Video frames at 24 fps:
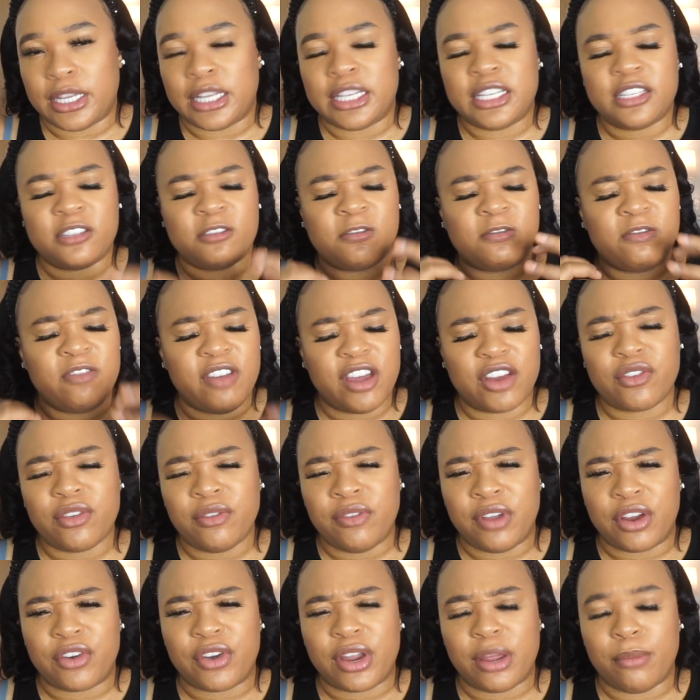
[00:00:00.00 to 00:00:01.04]
It is very,
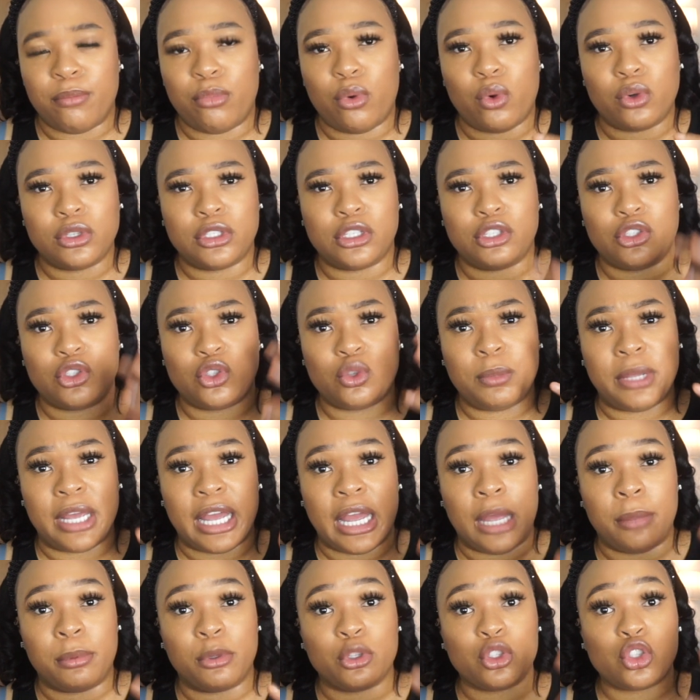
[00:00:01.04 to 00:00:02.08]
very important to be
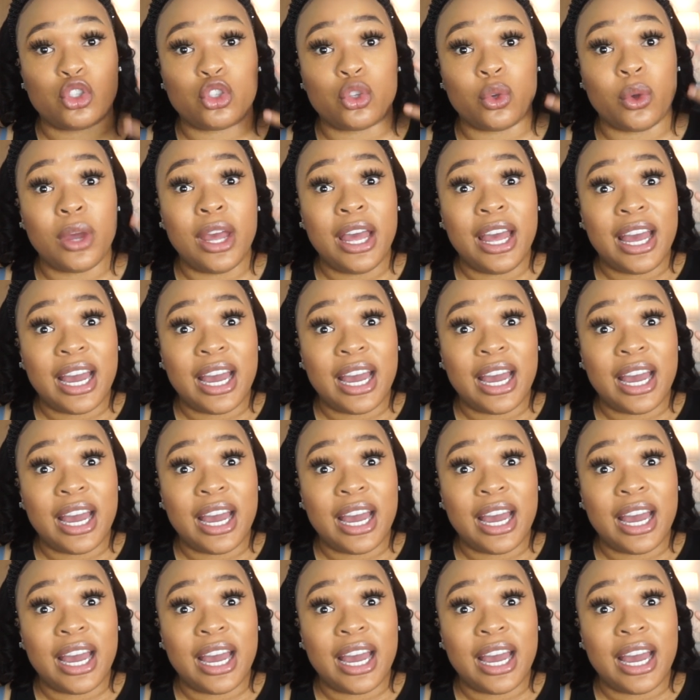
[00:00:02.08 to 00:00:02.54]
able to